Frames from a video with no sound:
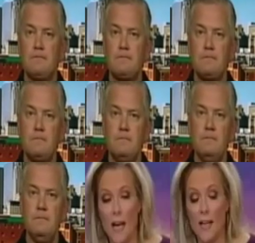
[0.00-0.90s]

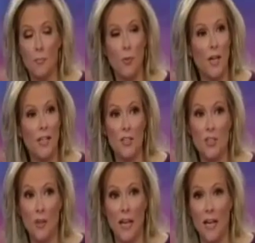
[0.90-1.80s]
Well, boy, did
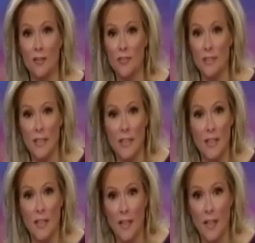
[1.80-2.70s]
you have
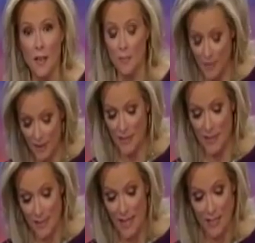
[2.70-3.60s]
a big
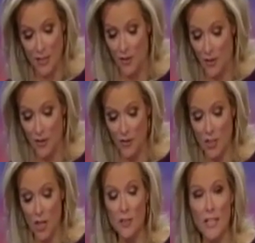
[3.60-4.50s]
disaster there. There's
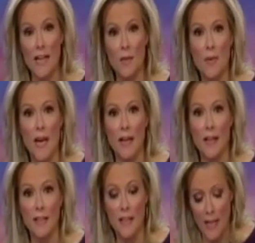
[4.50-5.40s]
no doubt about
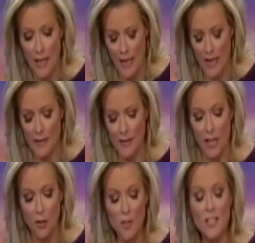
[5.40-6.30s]
it. And,
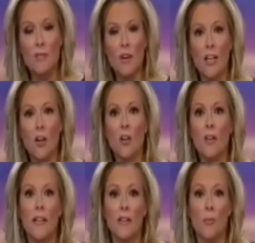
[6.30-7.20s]
of course, it's very
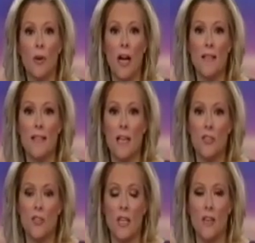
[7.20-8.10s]
early in the process.
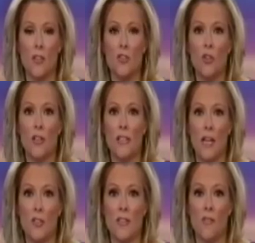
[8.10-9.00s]
You say the insurance
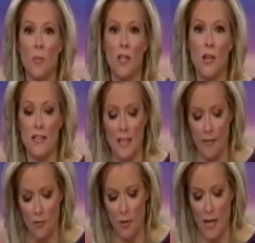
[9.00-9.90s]
agents have been on
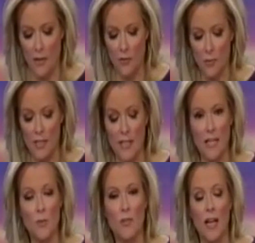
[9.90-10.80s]
site for about 3
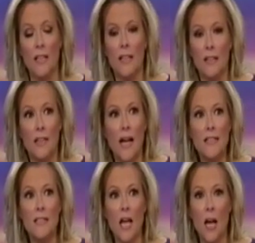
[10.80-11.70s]
days. We've got
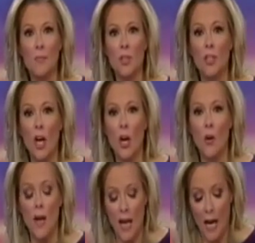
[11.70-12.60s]
lots of time to
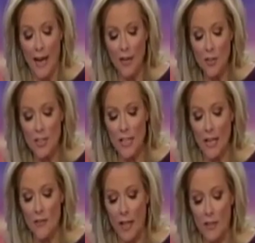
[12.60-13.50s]
go. I
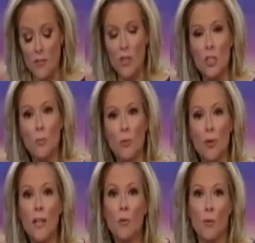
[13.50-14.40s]
understand that the
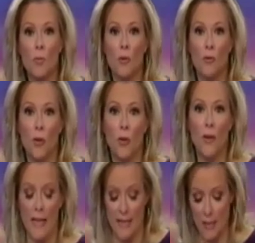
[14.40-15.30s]
debris
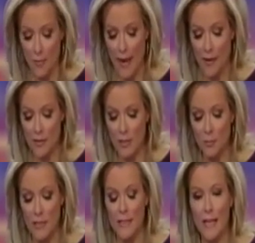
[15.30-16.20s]
removal is about to
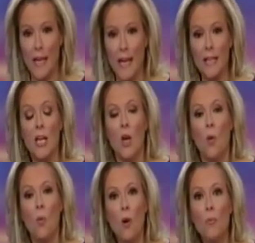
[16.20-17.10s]
begin.
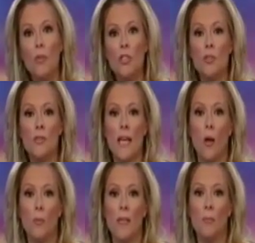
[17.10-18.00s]
What would you
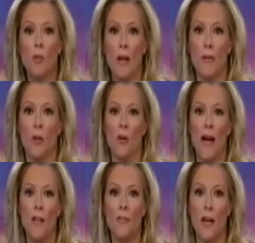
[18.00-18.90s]
tell people on the
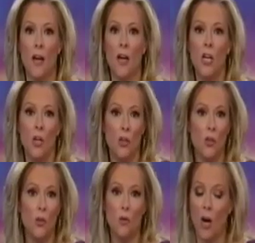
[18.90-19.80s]
ground there
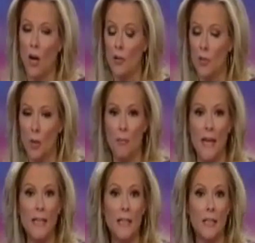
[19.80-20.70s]
who are,
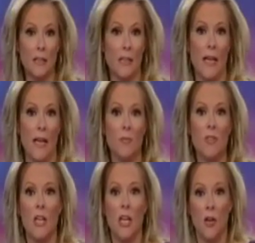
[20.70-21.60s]
making claims?